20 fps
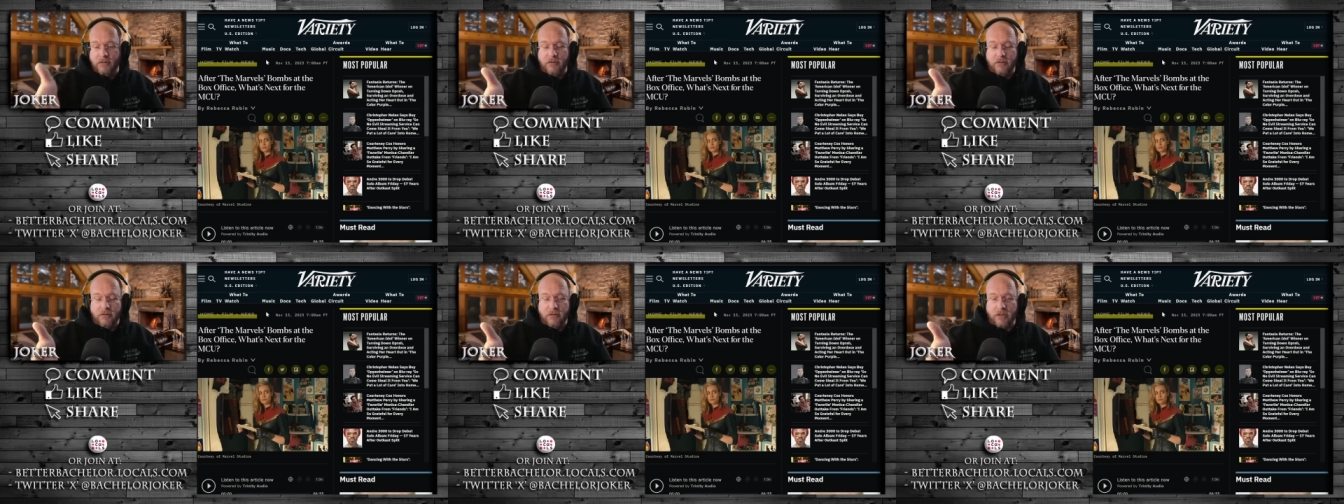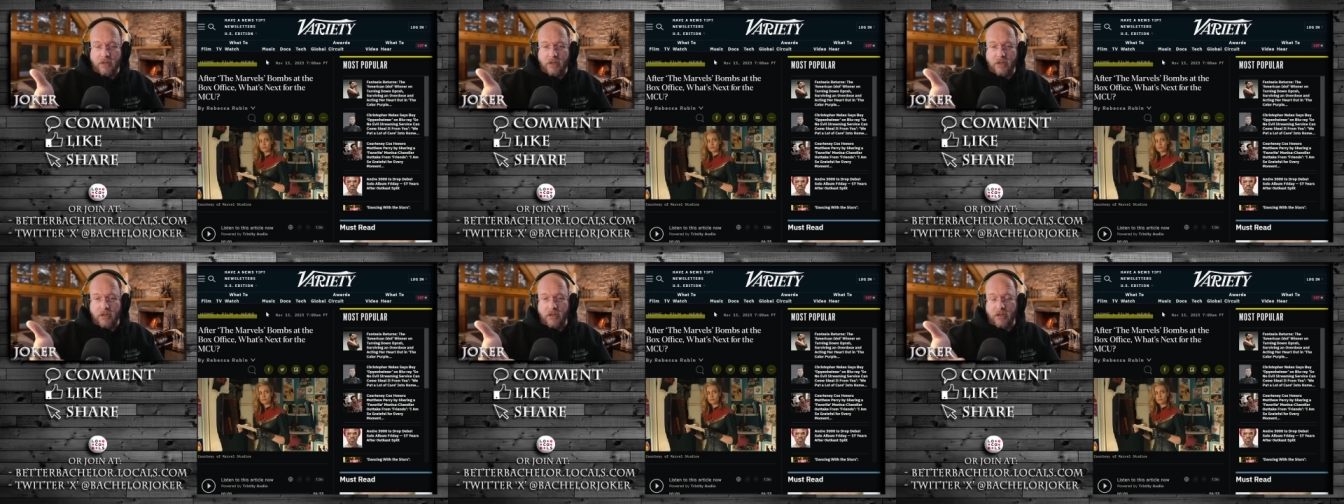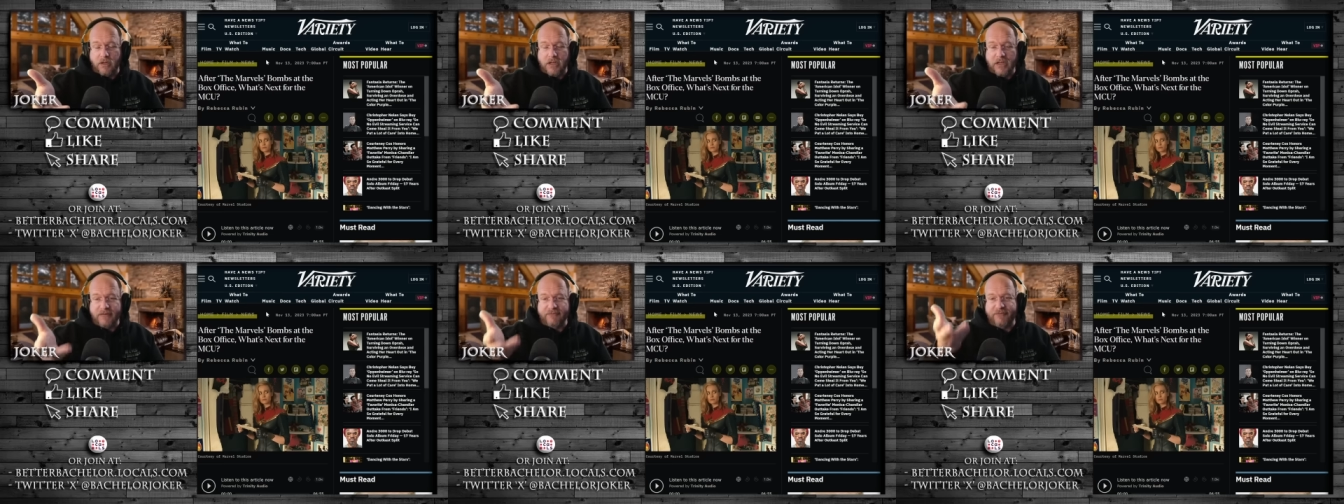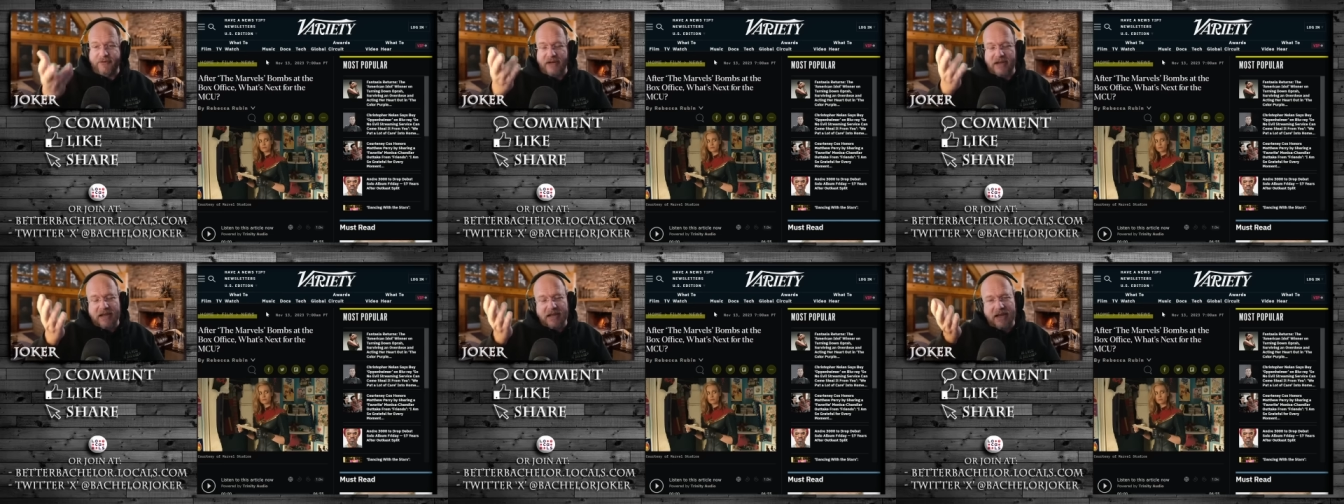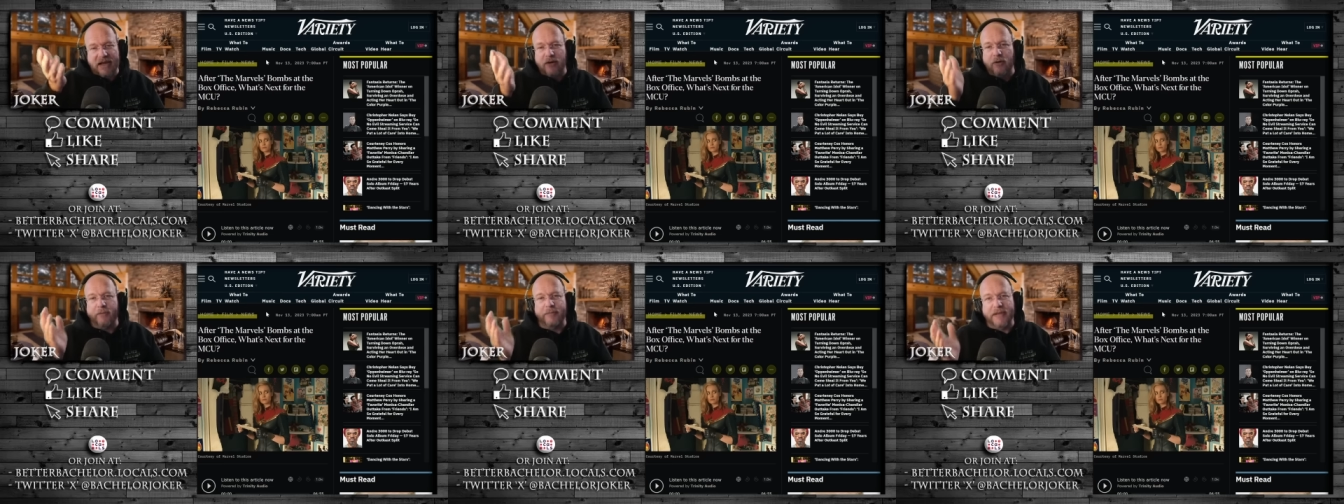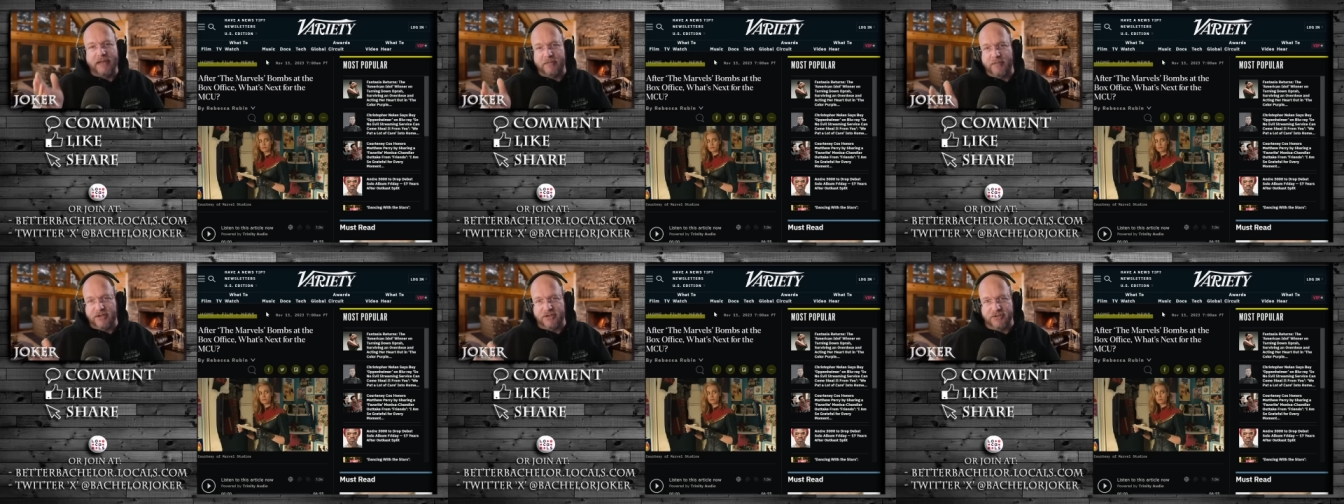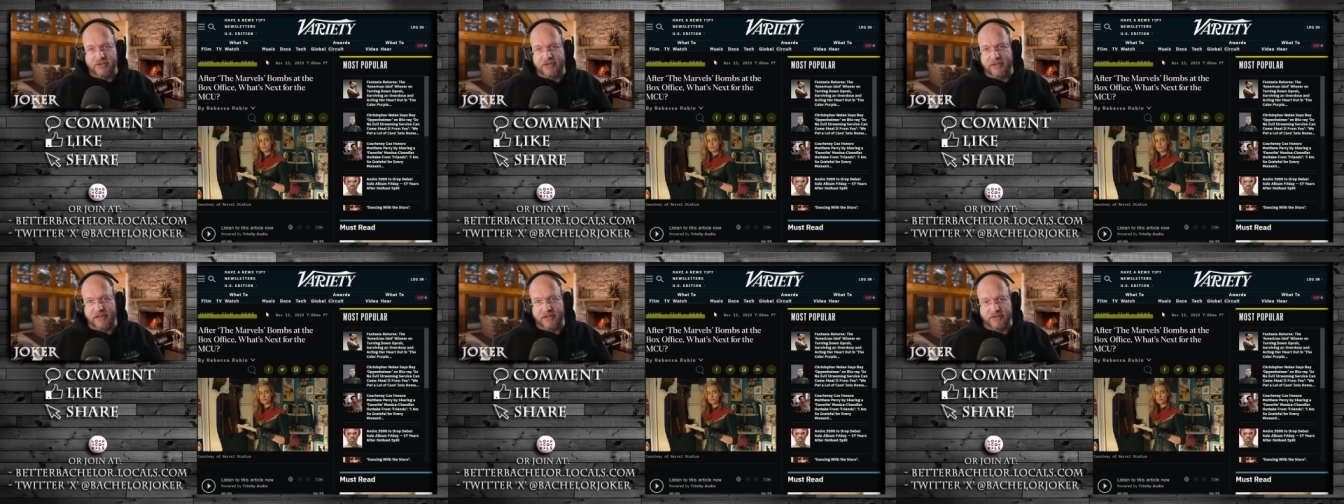I don't pay much
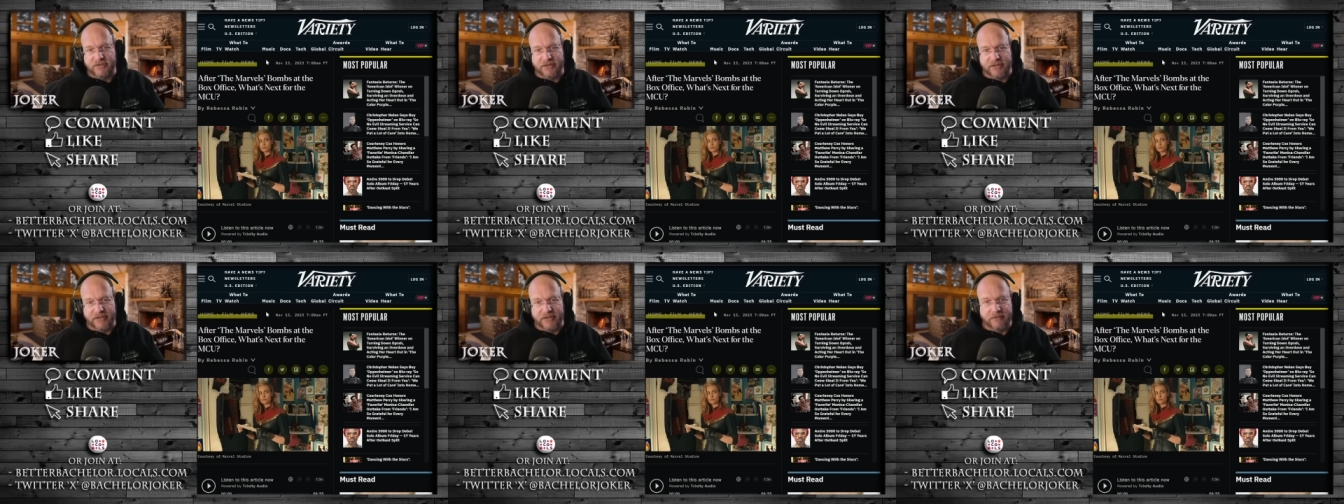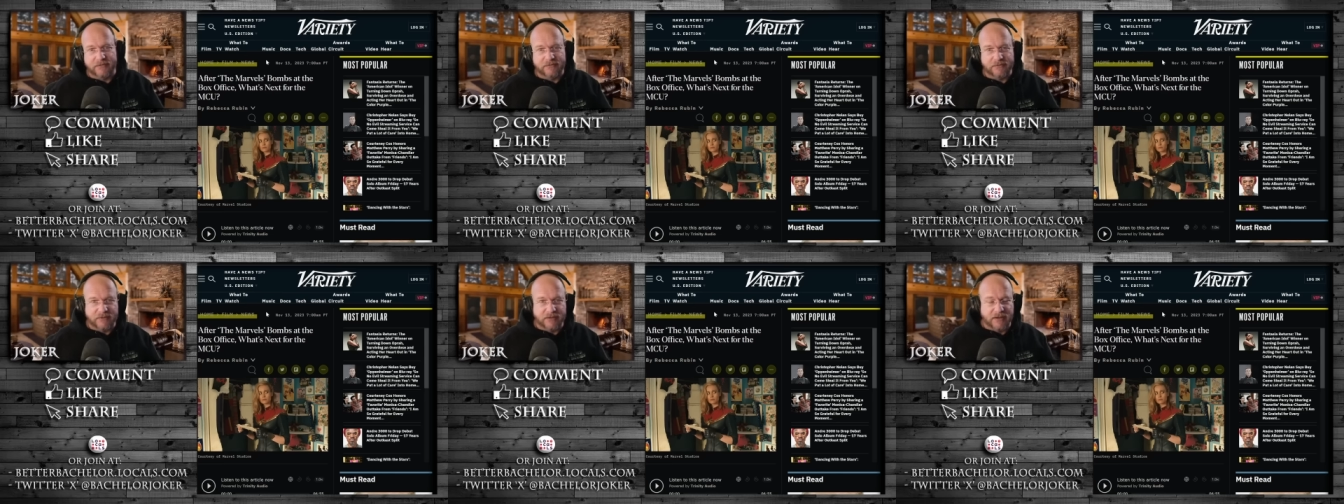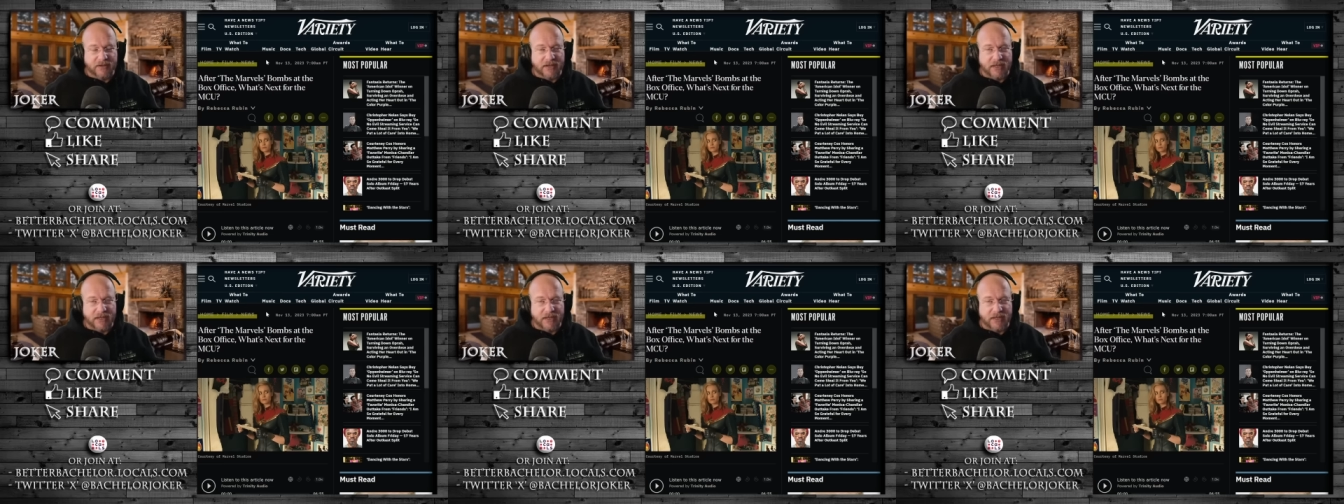attention to